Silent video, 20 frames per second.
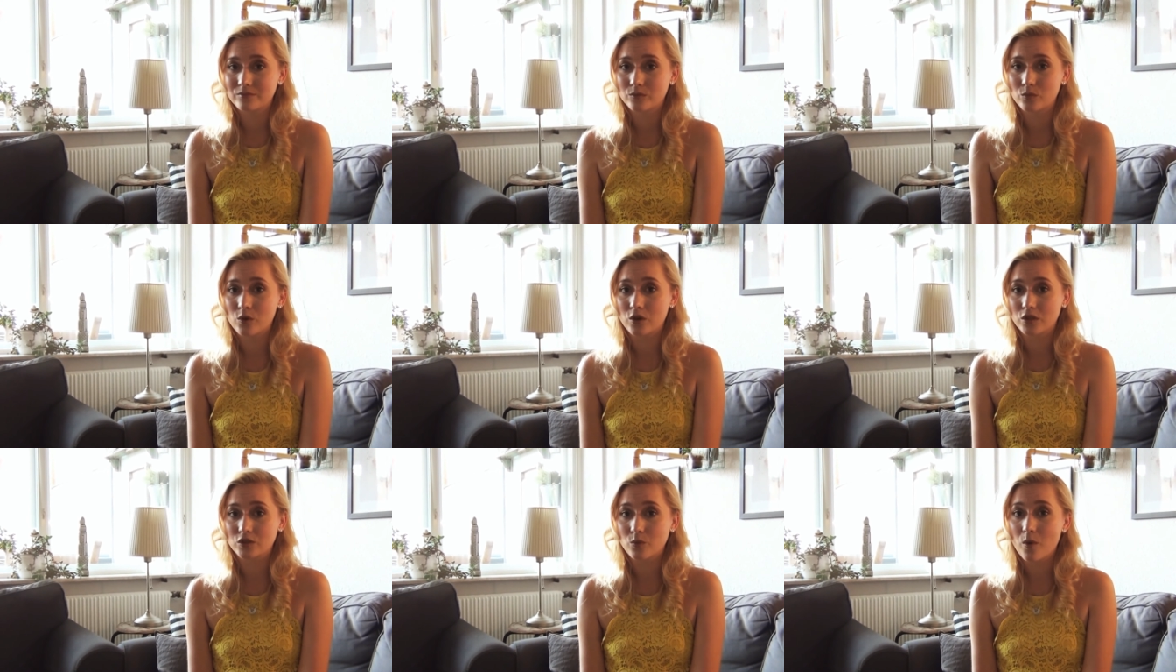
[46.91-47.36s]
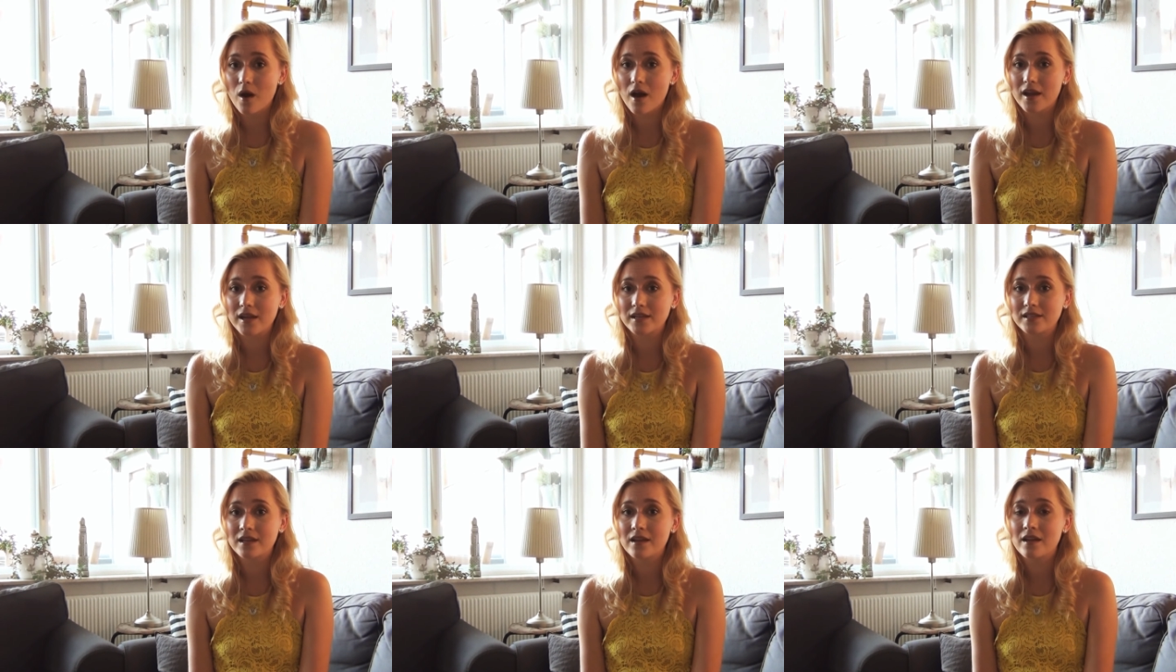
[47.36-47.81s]

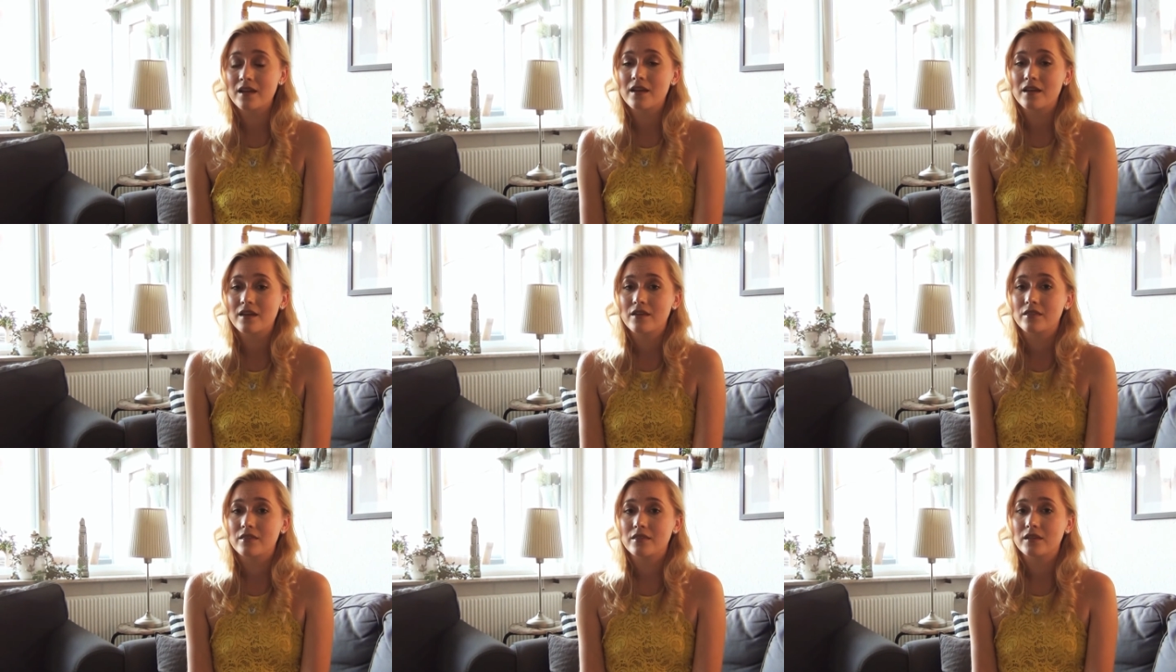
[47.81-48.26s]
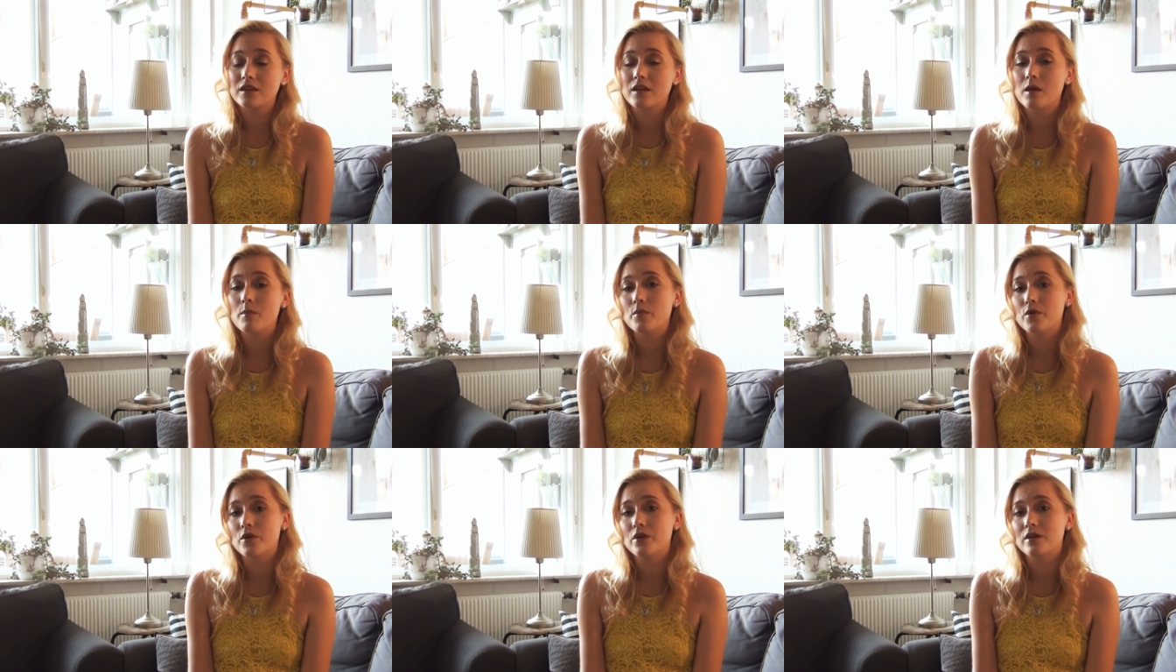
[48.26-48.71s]
Worldwide, the
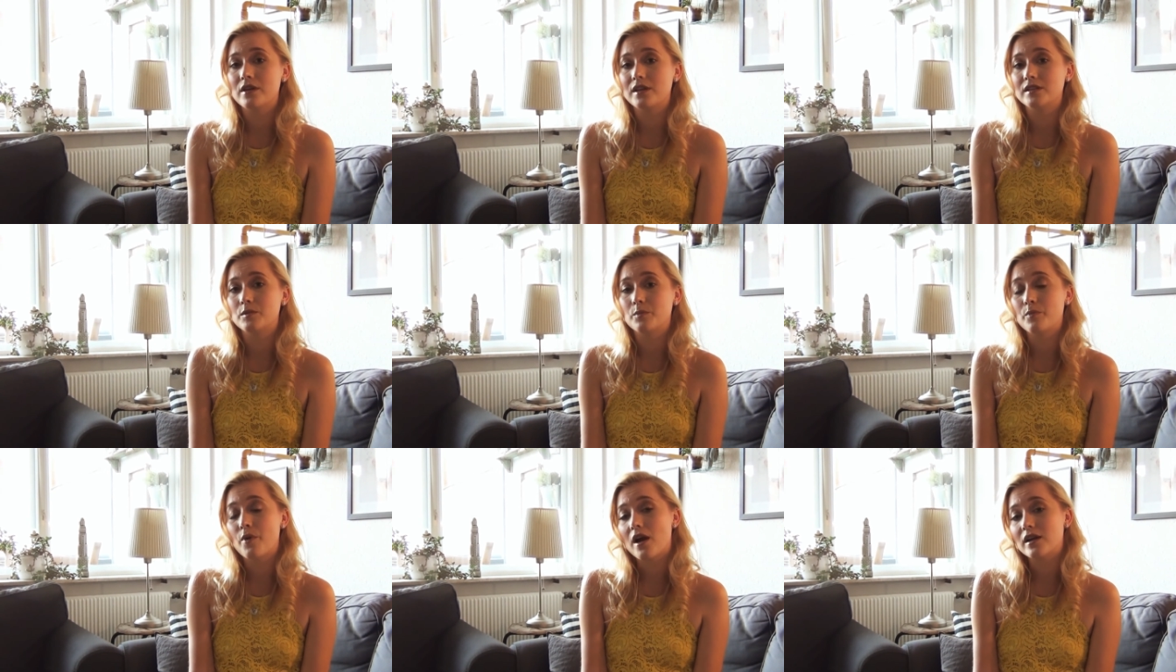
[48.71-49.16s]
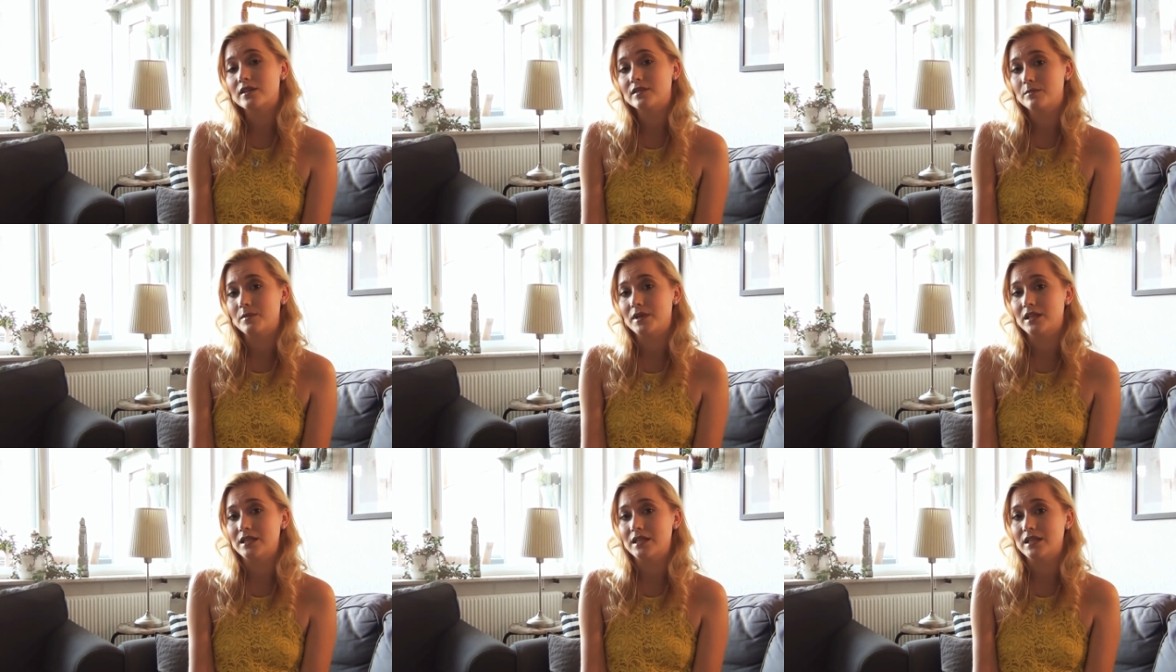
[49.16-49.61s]
number is
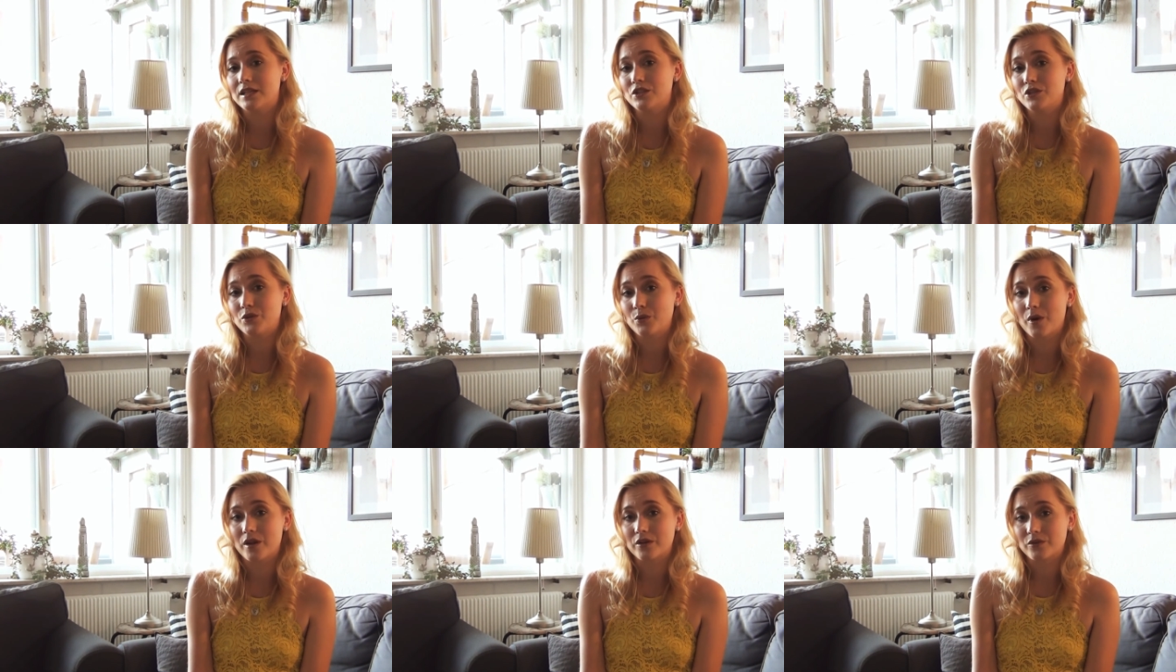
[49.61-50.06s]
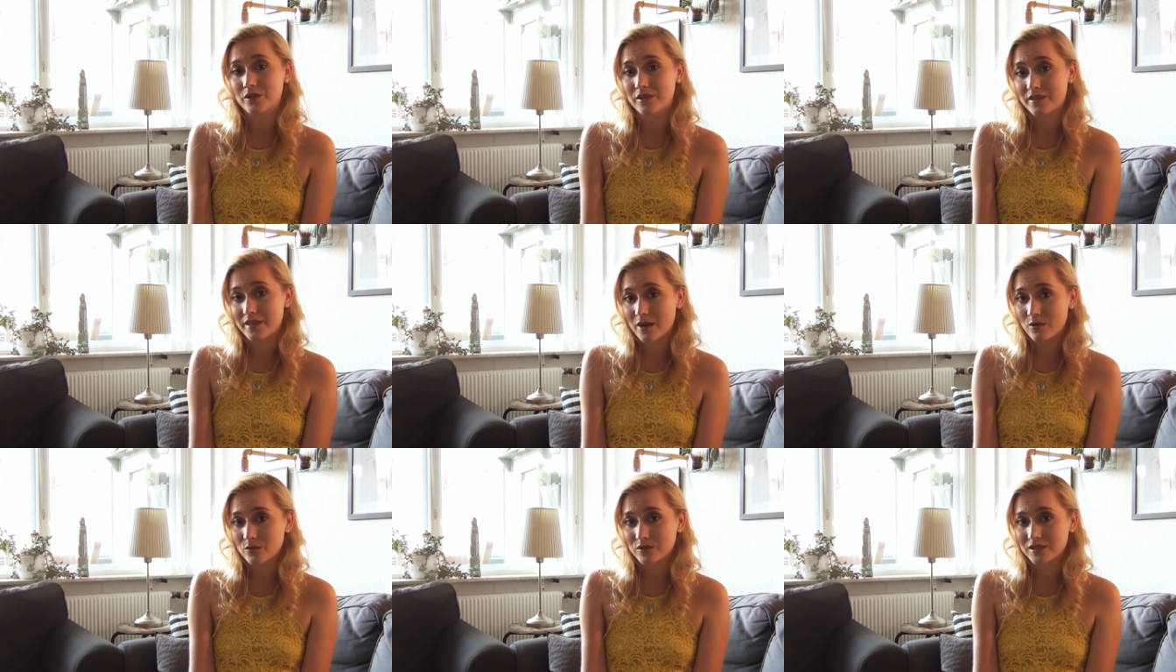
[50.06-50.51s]
approximately
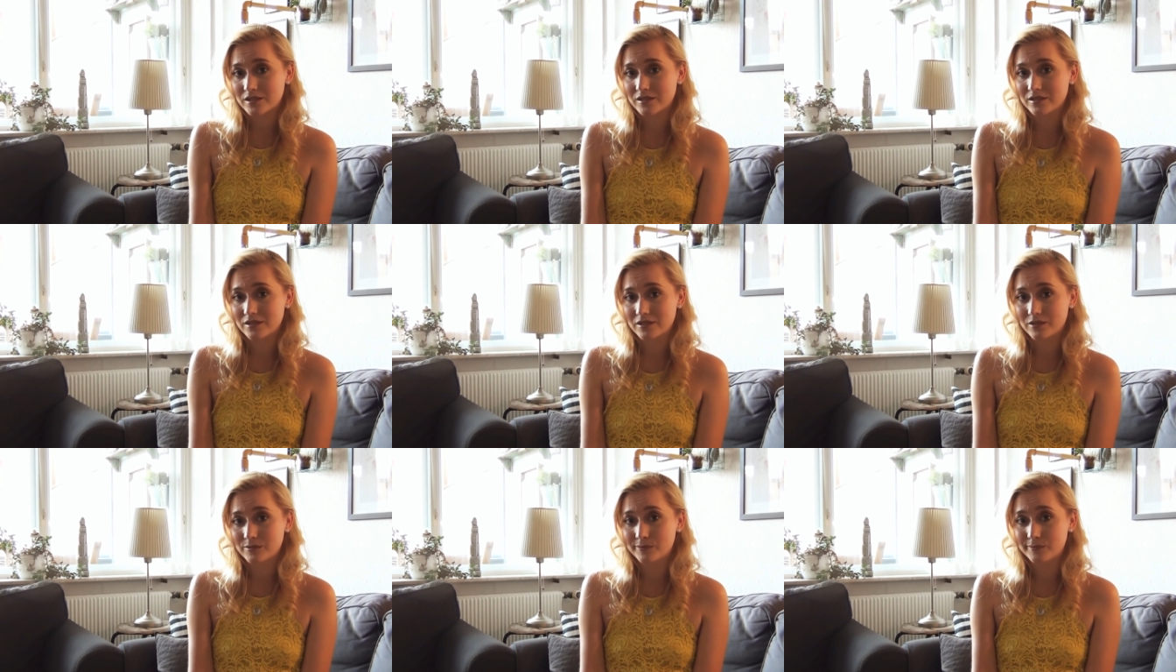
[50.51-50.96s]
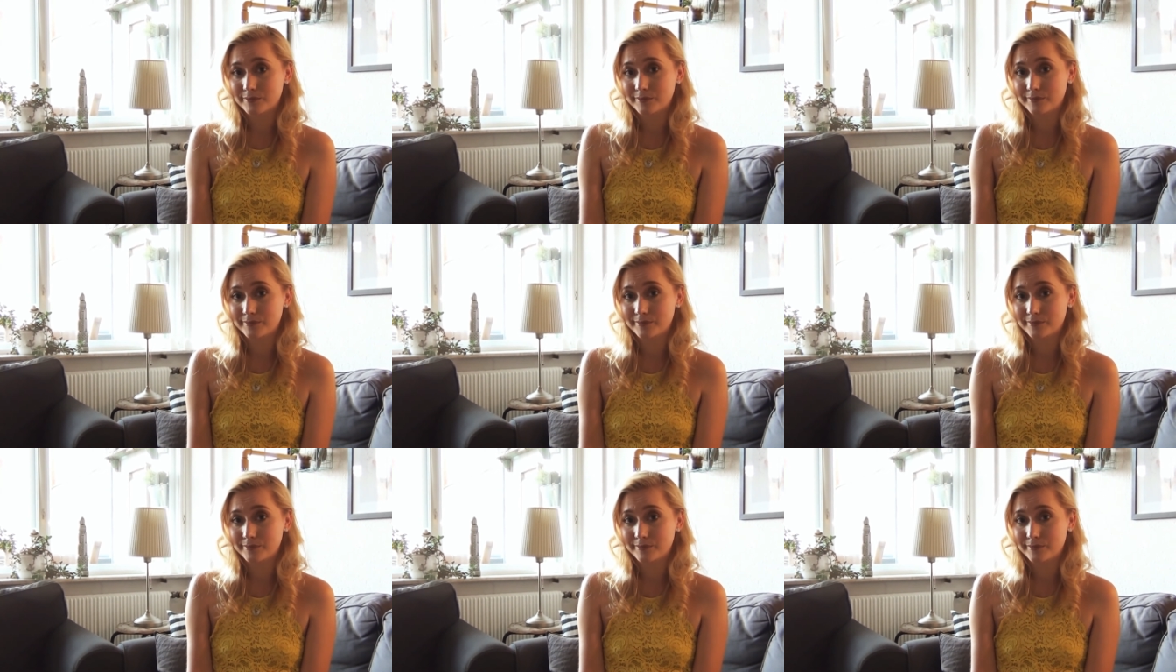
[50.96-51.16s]
200,000.